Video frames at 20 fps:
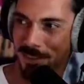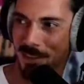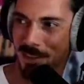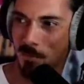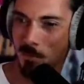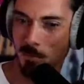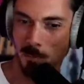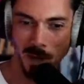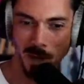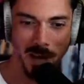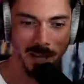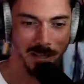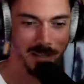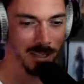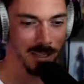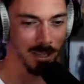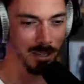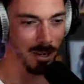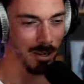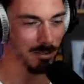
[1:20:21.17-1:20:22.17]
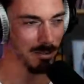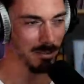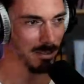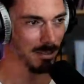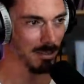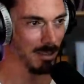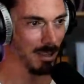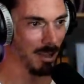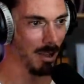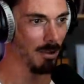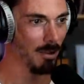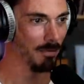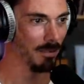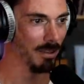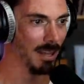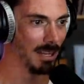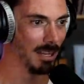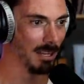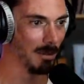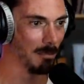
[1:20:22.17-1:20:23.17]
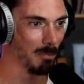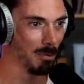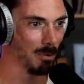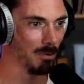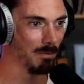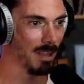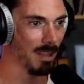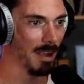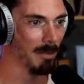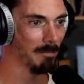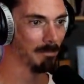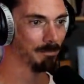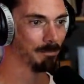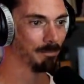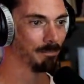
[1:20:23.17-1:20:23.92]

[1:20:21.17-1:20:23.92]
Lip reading: But, you know, hopefully they can improve that.